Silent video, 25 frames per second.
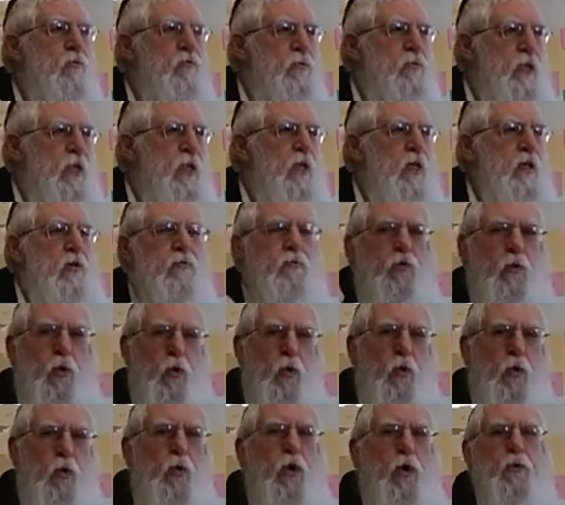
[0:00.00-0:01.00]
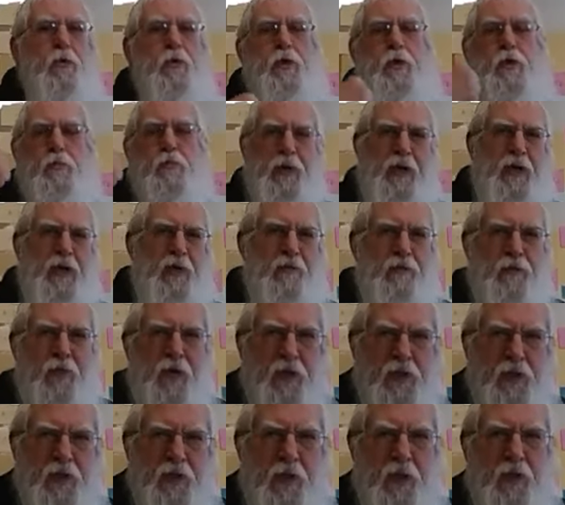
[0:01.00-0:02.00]
feeling of awe and respect for
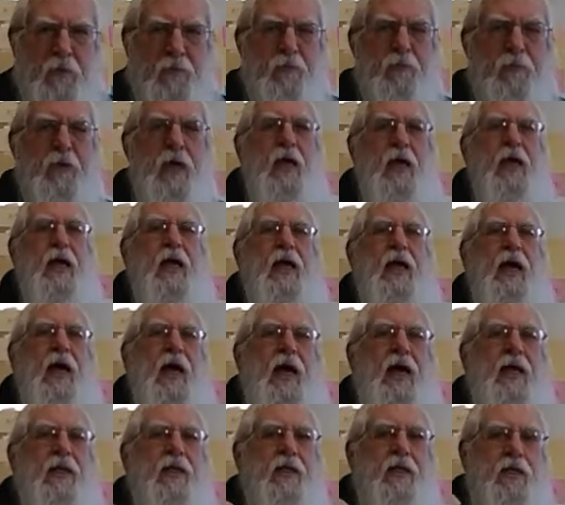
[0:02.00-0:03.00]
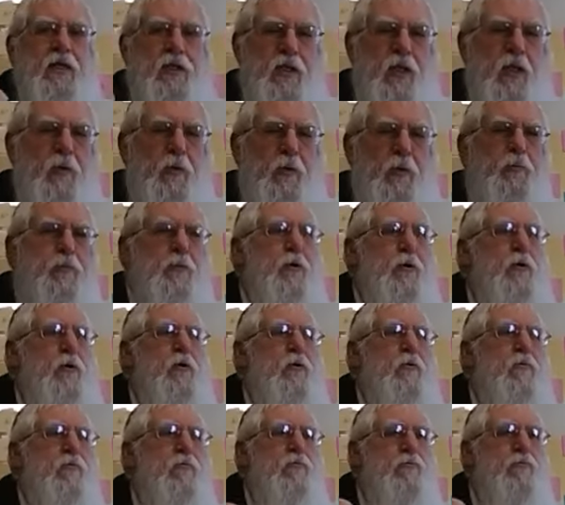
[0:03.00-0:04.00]
Hashem, and a
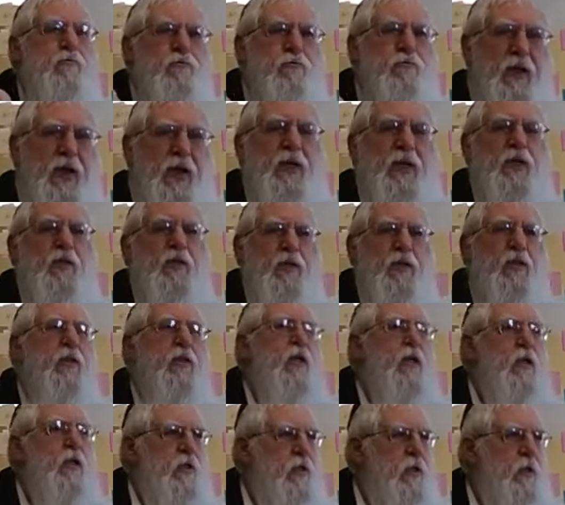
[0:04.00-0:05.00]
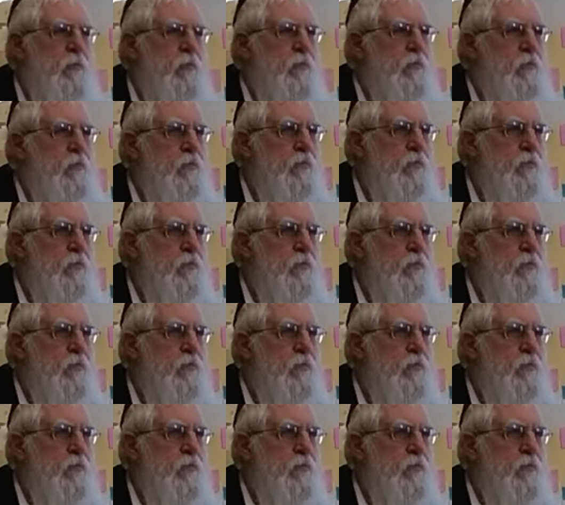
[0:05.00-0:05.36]
deeper faith in Hashem.